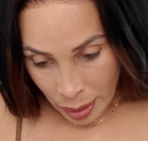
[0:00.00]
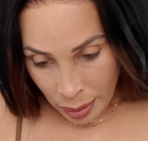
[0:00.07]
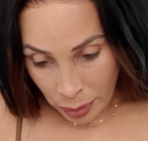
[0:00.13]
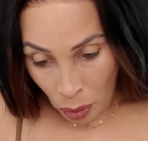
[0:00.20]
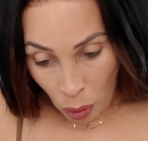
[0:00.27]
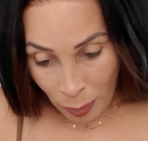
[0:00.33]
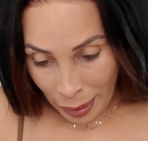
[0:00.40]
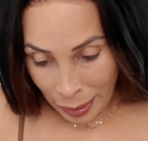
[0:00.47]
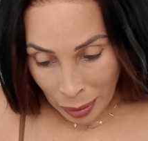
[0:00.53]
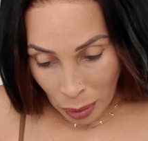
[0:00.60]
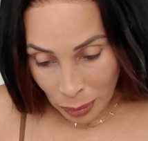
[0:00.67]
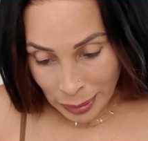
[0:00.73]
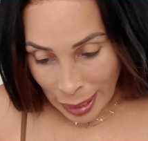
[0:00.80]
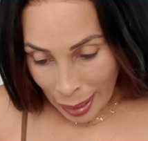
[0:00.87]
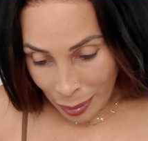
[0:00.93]
Nobody
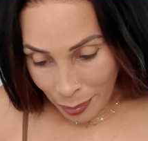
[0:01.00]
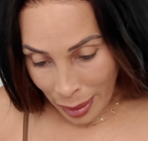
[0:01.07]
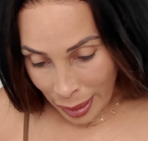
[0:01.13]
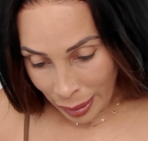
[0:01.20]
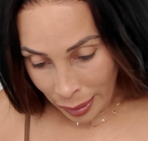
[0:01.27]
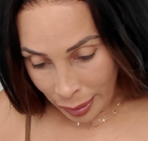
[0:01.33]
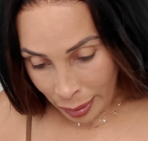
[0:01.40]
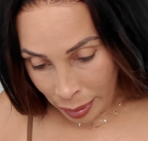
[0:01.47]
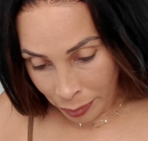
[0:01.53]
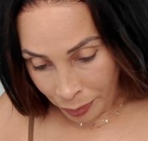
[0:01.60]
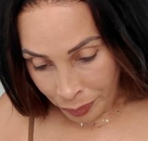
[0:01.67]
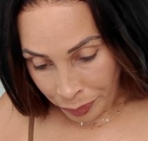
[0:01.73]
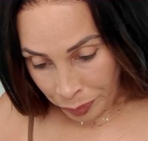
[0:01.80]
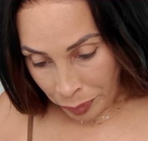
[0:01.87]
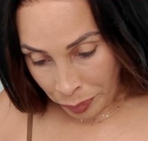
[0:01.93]
knows how to make
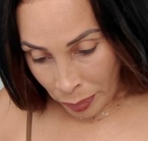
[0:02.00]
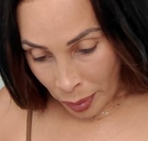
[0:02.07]
it.